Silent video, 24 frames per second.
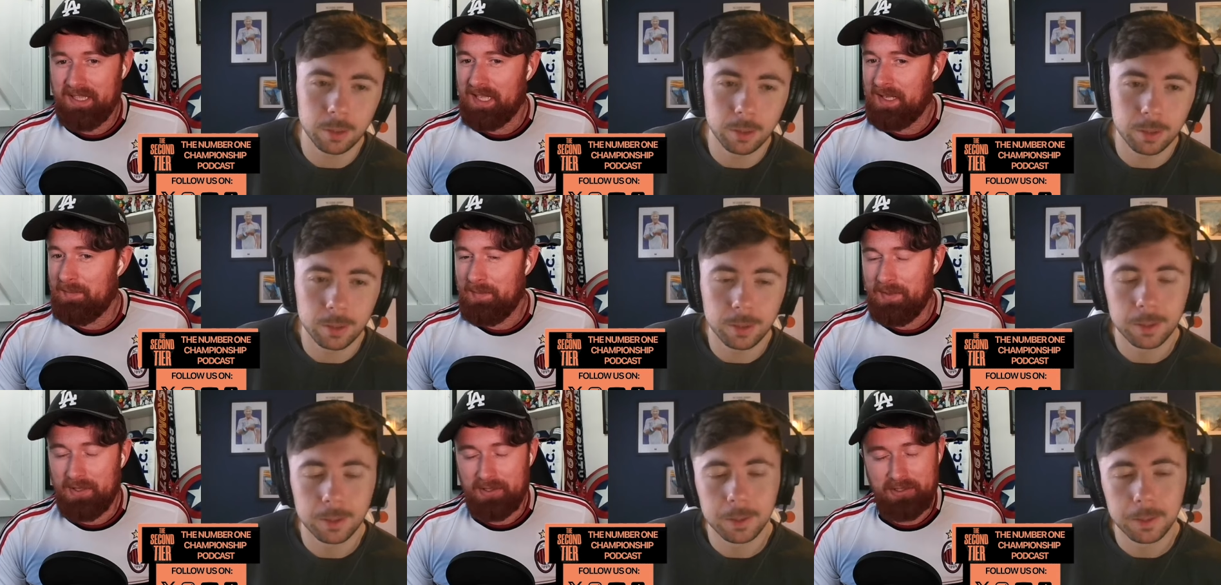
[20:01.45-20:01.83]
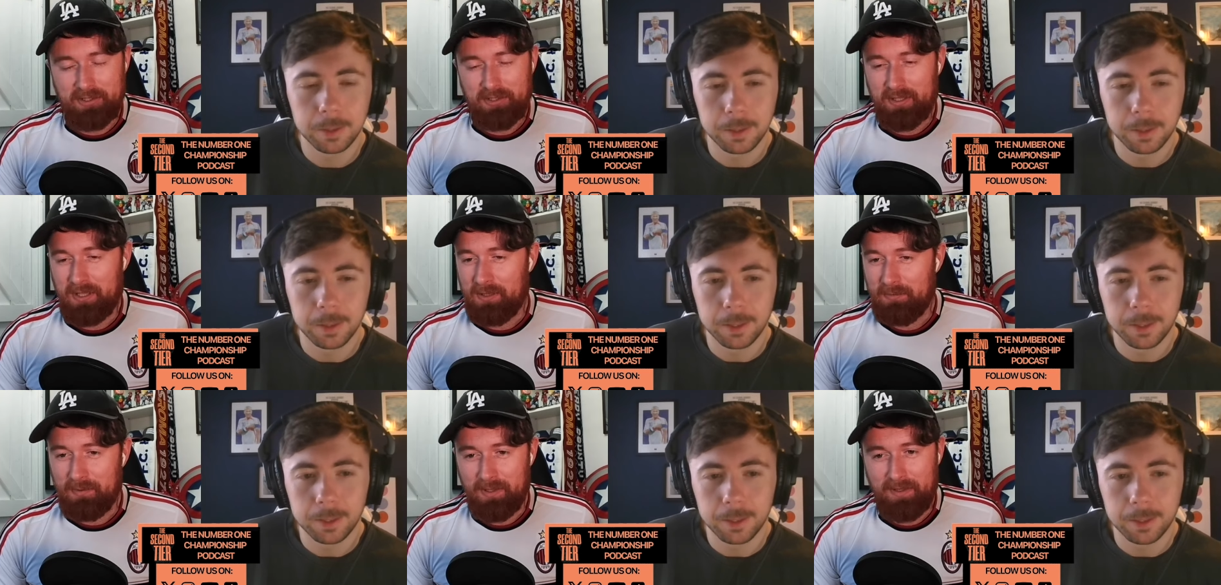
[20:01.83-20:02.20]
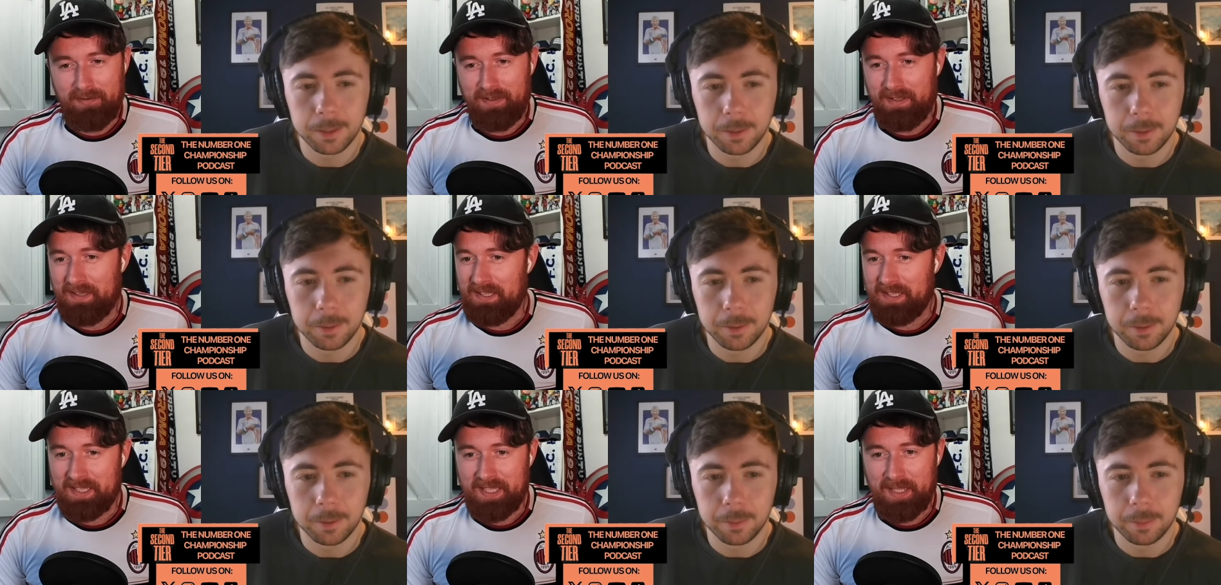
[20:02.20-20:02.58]
Speaker 1: I'm not sure I would have had
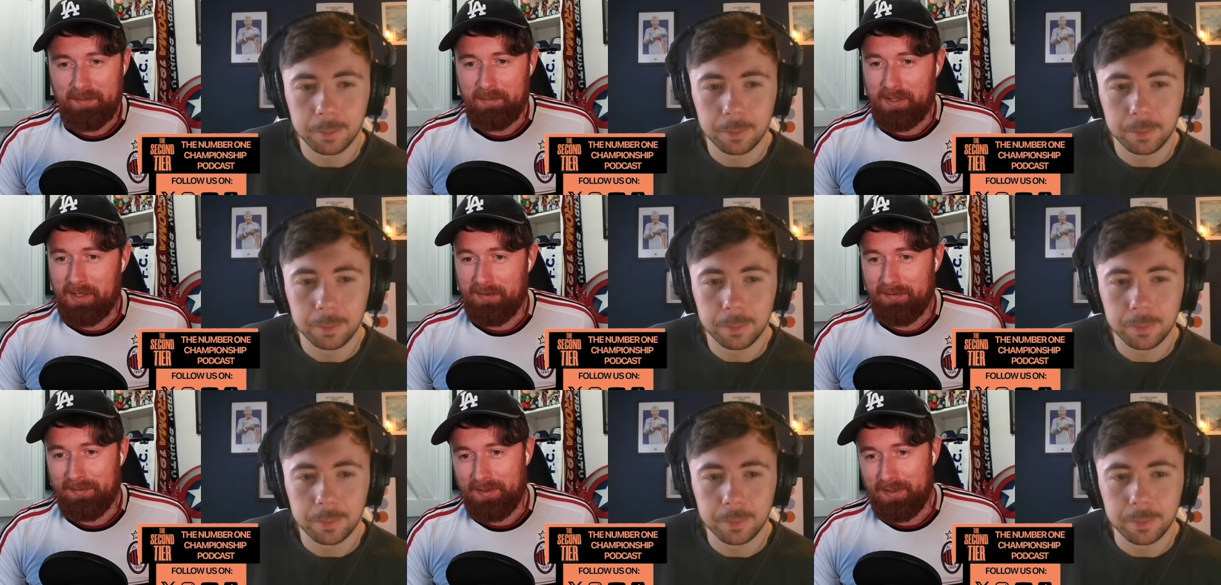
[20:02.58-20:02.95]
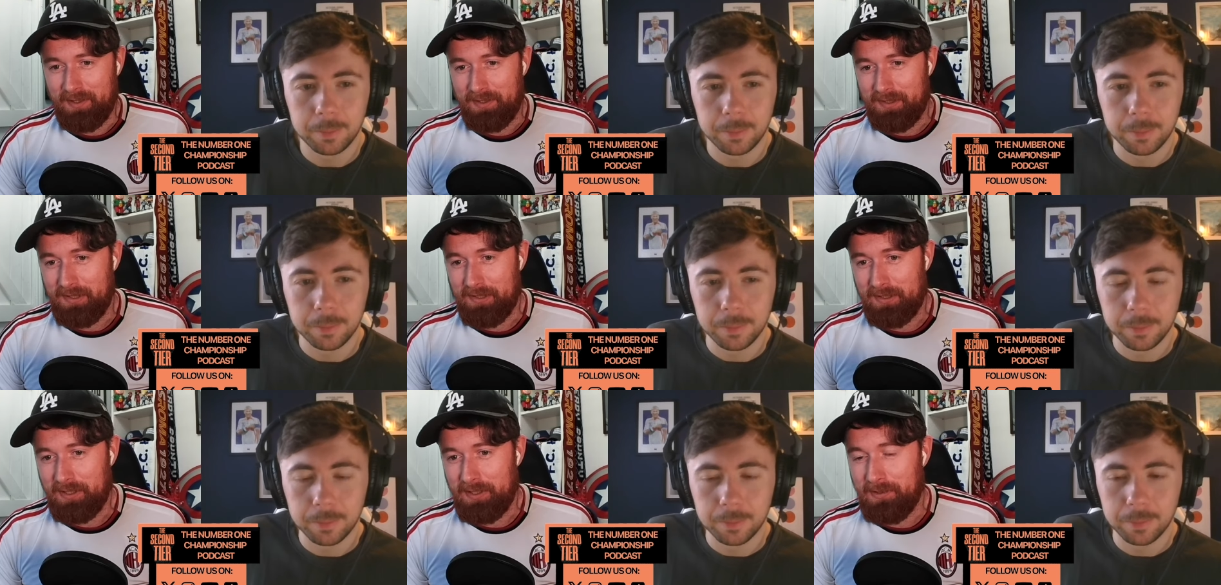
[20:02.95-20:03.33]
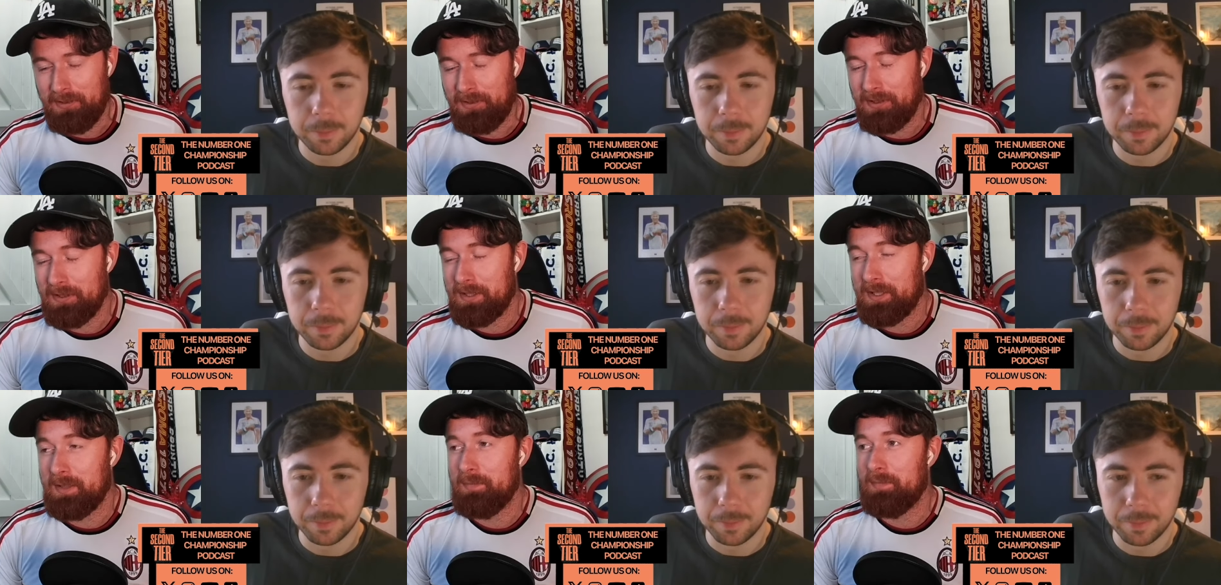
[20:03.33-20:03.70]
the same confidence as you,
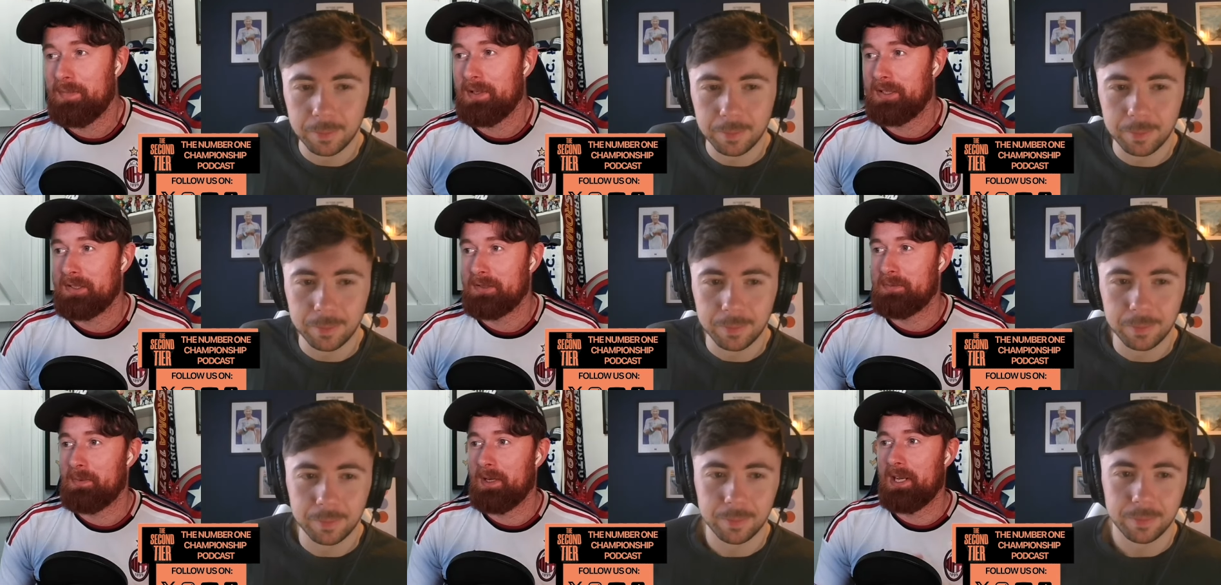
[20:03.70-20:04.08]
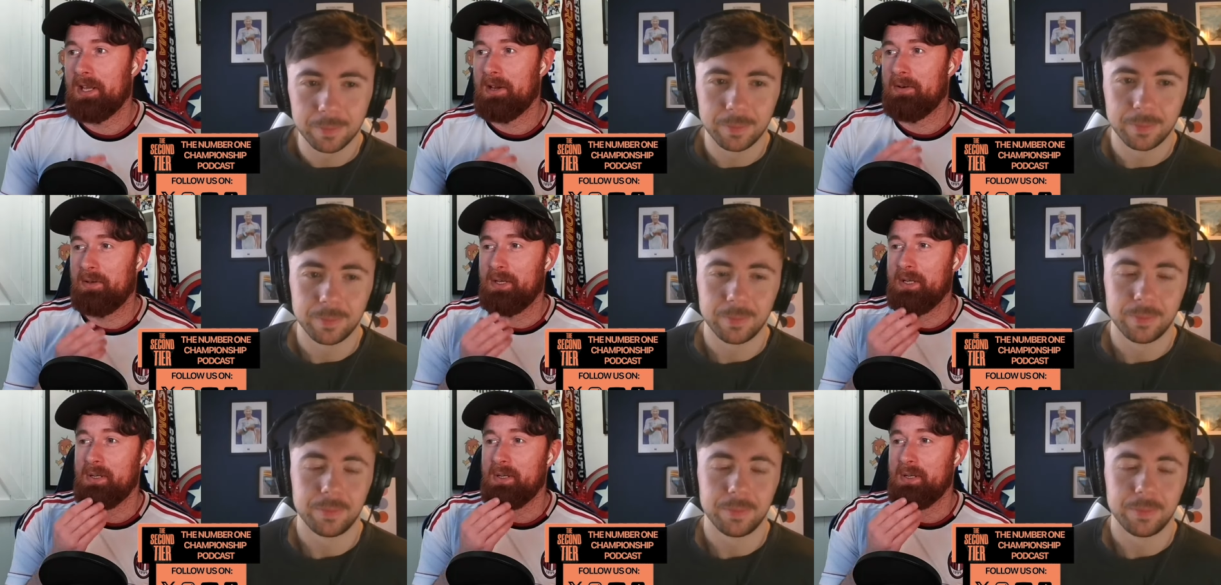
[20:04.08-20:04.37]
Justin, because when I,